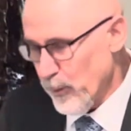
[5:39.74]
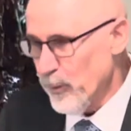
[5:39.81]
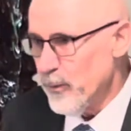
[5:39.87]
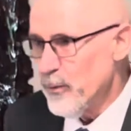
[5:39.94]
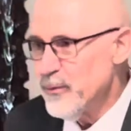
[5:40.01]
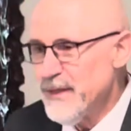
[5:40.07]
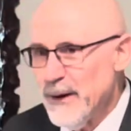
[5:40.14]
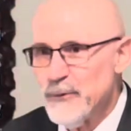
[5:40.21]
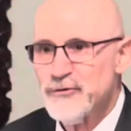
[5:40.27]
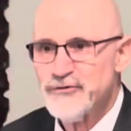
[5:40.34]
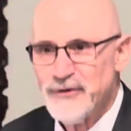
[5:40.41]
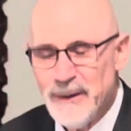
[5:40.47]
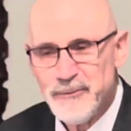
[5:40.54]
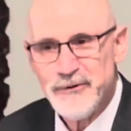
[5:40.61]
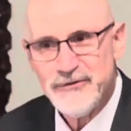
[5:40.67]

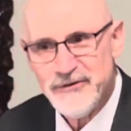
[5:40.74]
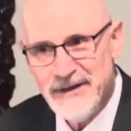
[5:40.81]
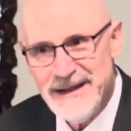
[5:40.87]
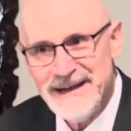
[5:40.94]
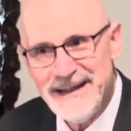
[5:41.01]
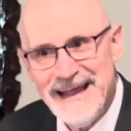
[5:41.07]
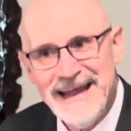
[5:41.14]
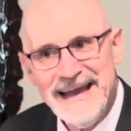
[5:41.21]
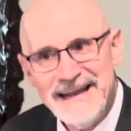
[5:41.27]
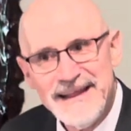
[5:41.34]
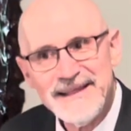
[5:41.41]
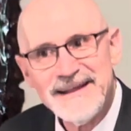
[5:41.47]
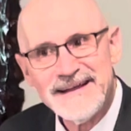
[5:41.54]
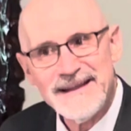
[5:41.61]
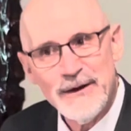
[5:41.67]

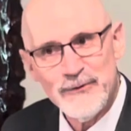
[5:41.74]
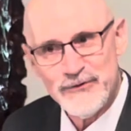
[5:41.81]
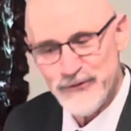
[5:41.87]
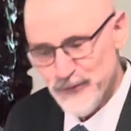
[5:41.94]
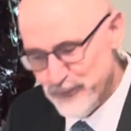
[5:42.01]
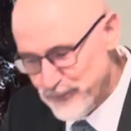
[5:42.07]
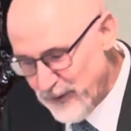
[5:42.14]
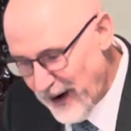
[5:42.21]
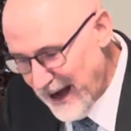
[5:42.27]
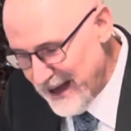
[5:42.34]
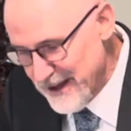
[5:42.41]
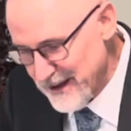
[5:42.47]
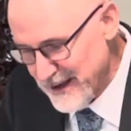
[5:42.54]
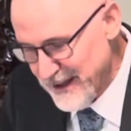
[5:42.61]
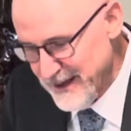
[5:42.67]
anything that was
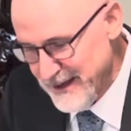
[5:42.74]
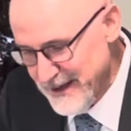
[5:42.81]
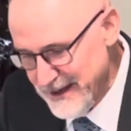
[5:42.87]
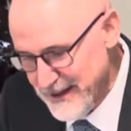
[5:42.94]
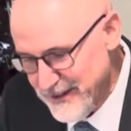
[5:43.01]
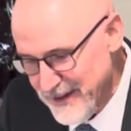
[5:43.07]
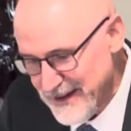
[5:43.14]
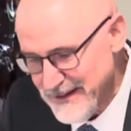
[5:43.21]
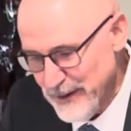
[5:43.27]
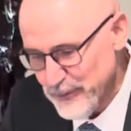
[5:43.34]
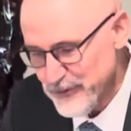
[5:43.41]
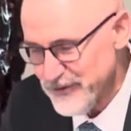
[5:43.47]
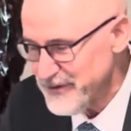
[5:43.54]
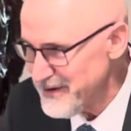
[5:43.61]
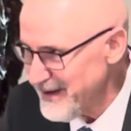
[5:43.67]
vile and anything that
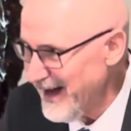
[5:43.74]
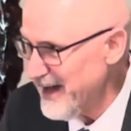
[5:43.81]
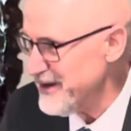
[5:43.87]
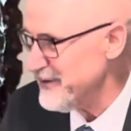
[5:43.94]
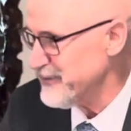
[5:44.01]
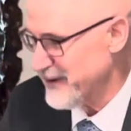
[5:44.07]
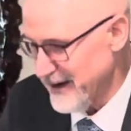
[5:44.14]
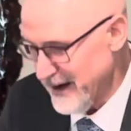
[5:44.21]
was not of